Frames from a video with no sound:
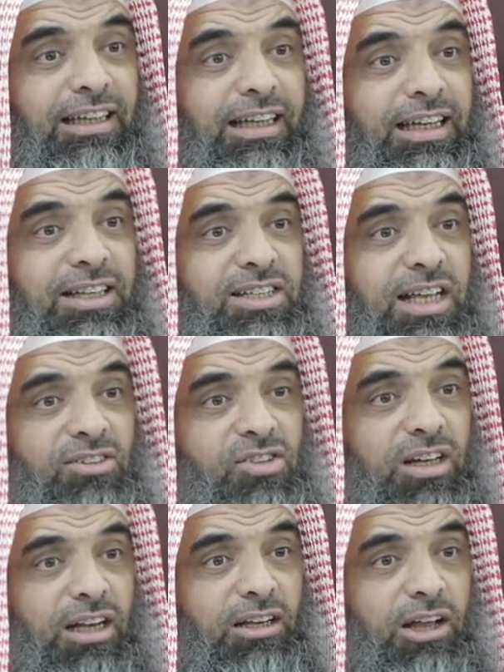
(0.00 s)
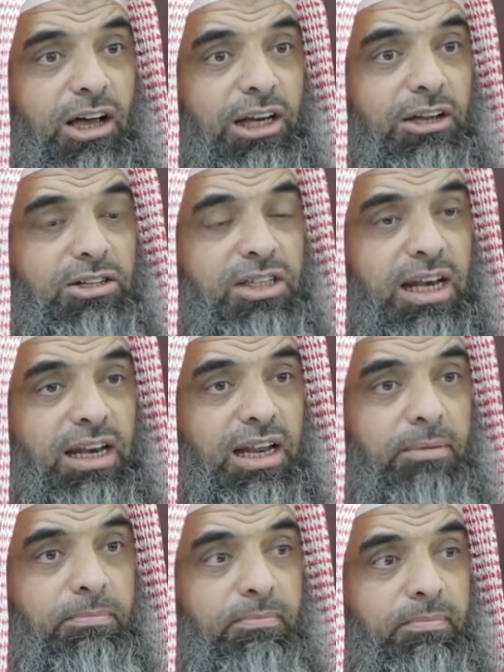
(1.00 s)
he said, Sallallahu Alaihi
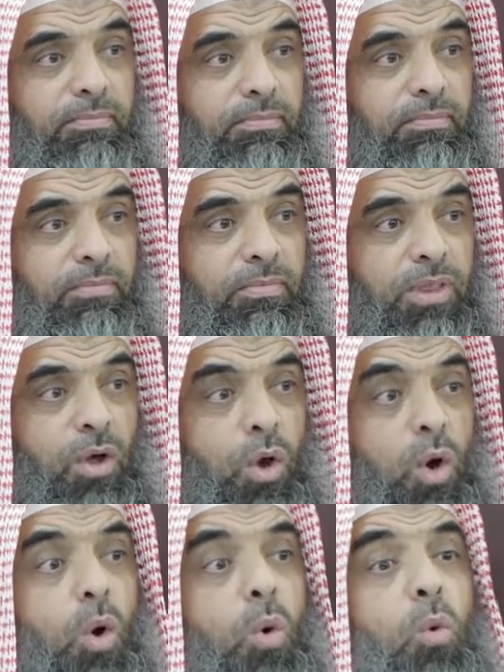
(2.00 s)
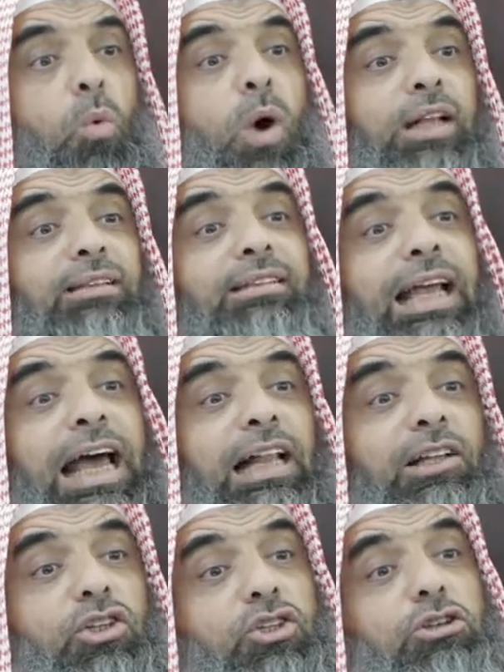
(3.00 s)
Wasallam, What
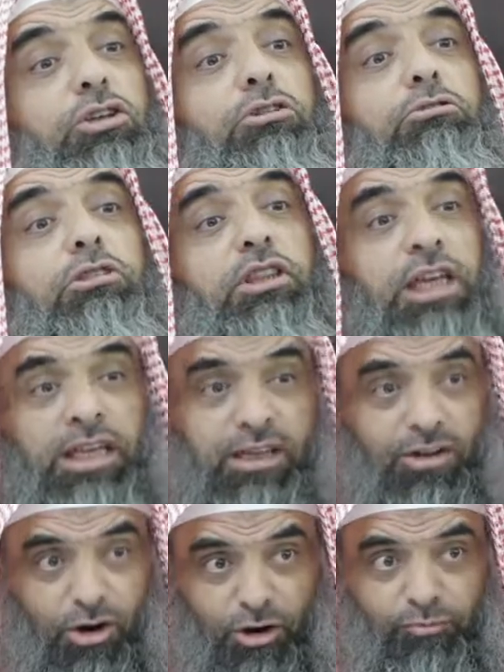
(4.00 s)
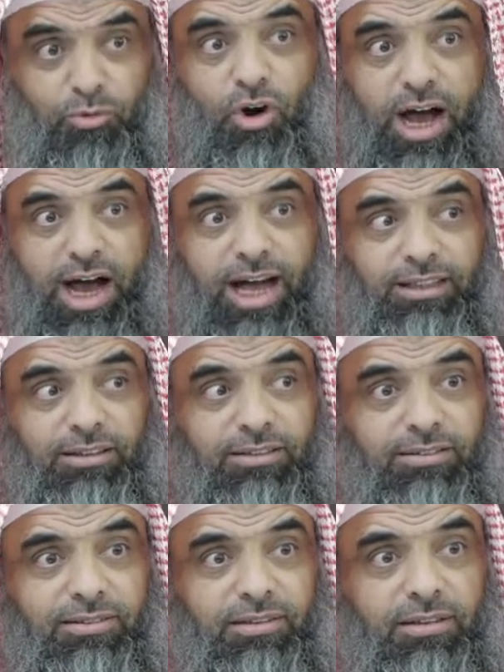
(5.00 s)
else do you think of
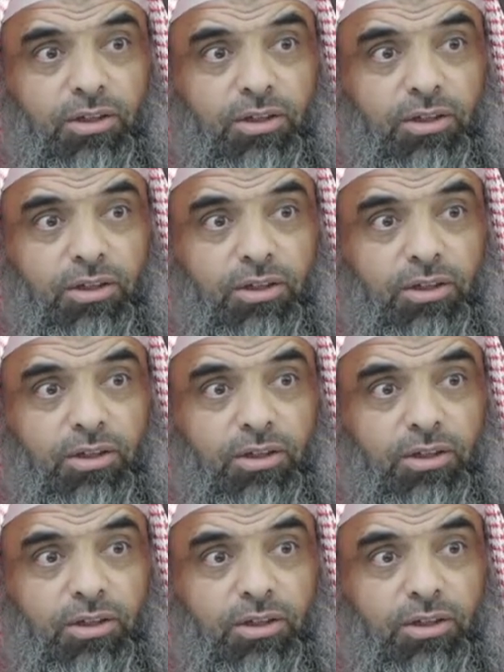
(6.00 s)
Mu'adh?